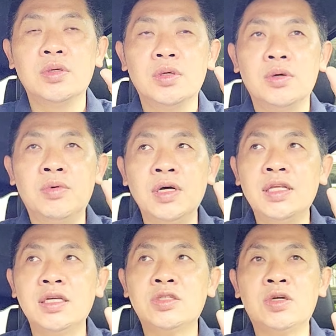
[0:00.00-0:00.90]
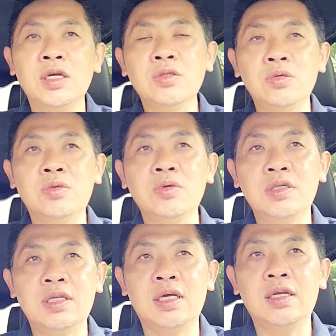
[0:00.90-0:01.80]
what they is trying to do
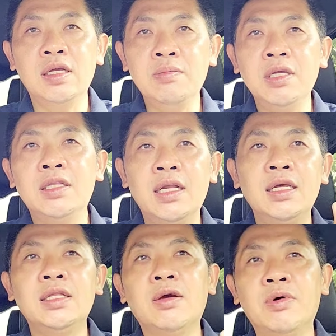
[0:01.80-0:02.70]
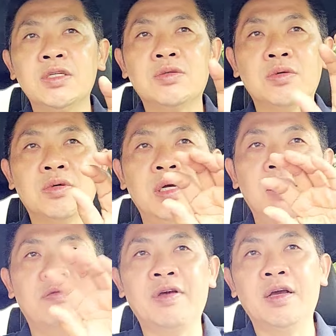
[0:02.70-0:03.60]
is that immediately they wants to create
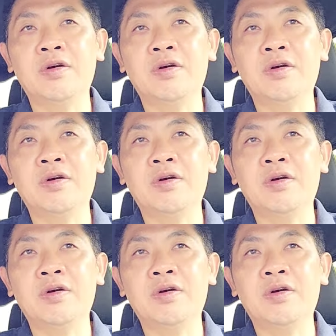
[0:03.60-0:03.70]
a fan